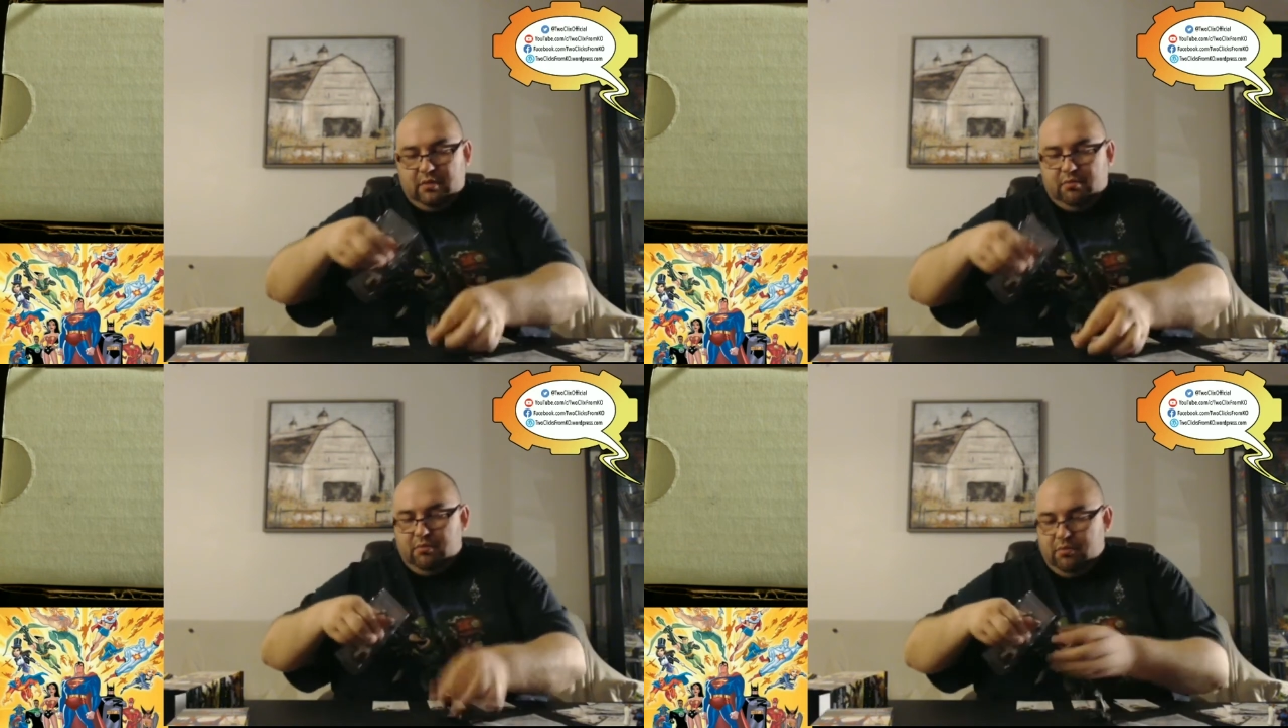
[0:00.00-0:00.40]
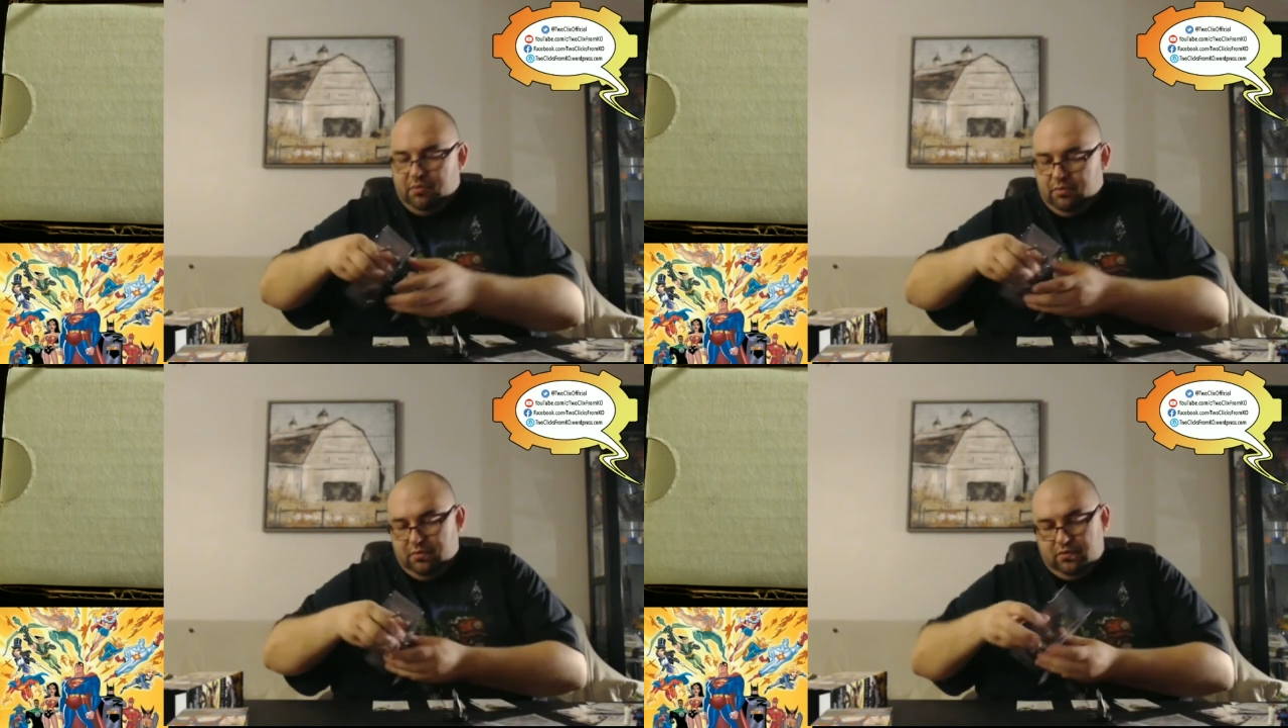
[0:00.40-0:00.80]
doing
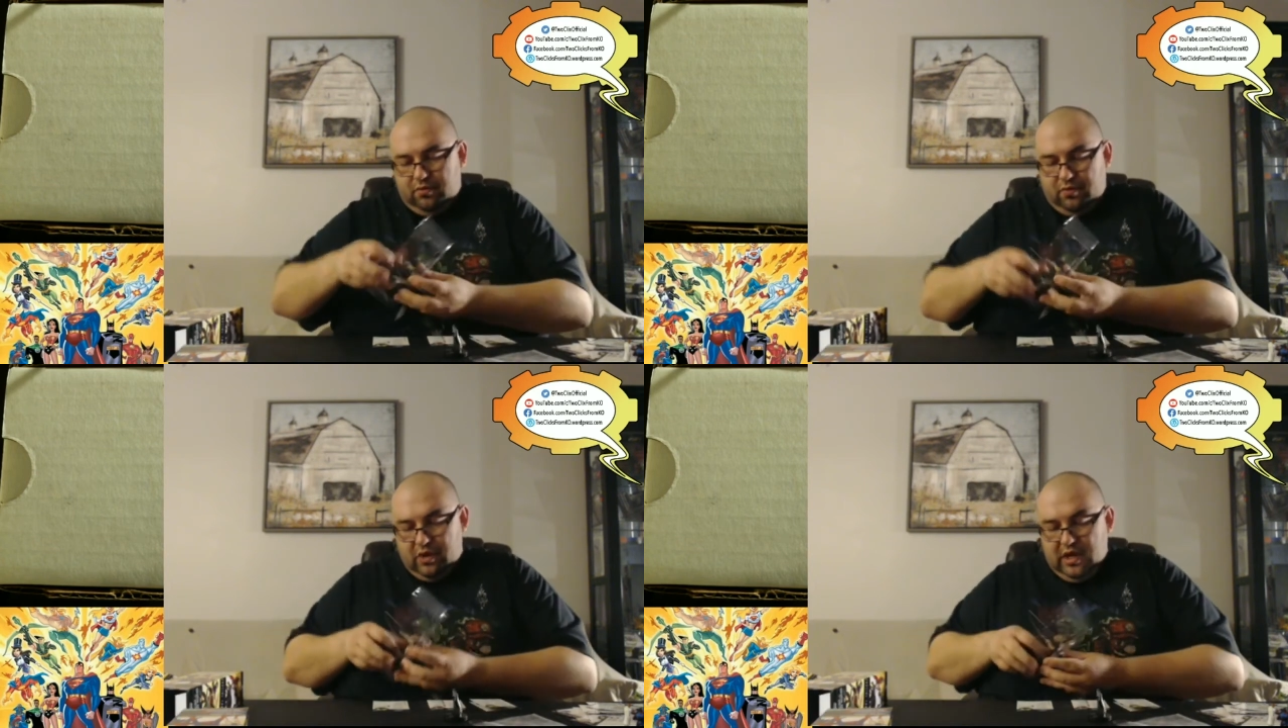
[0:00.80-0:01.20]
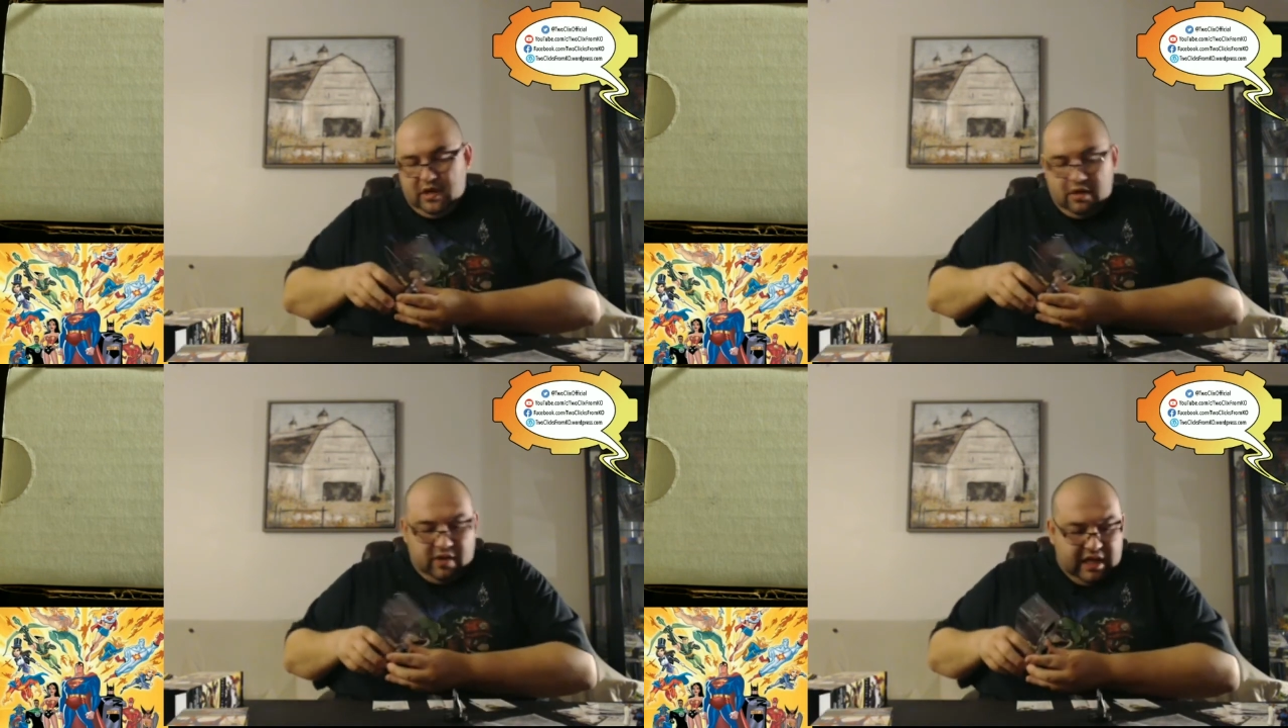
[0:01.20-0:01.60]
it very
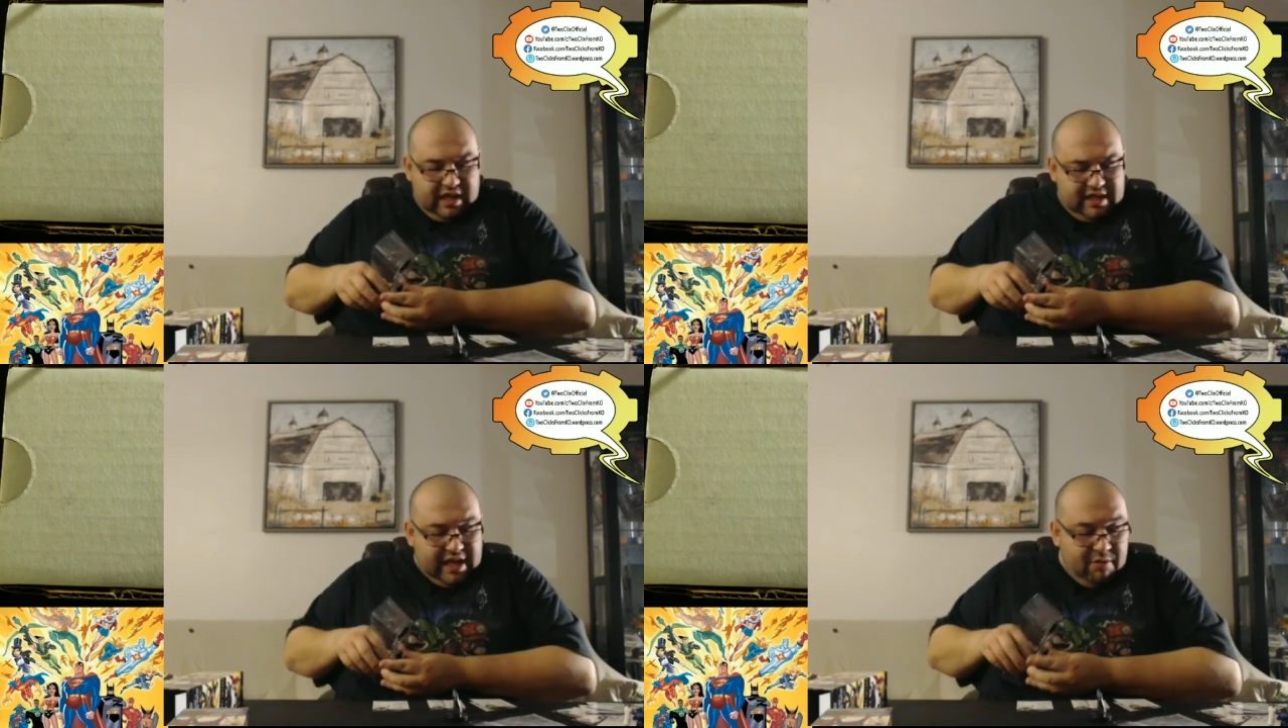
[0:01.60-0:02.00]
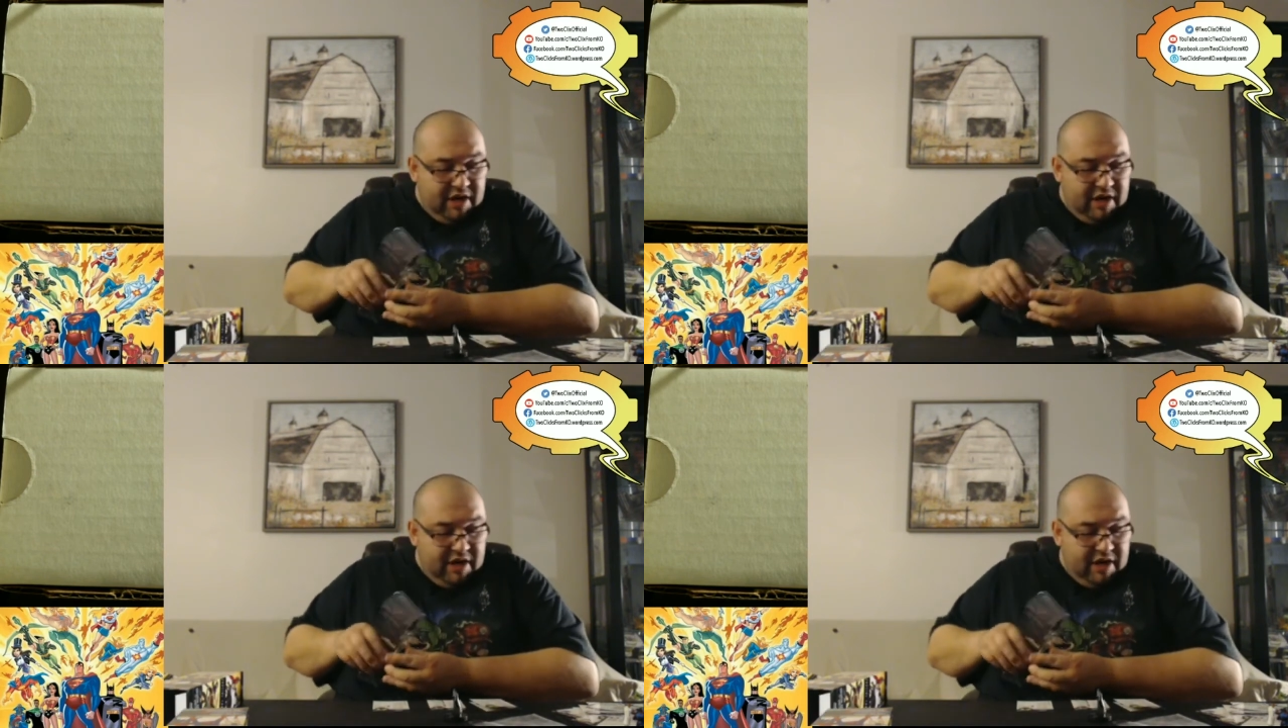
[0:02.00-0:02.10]
slowly.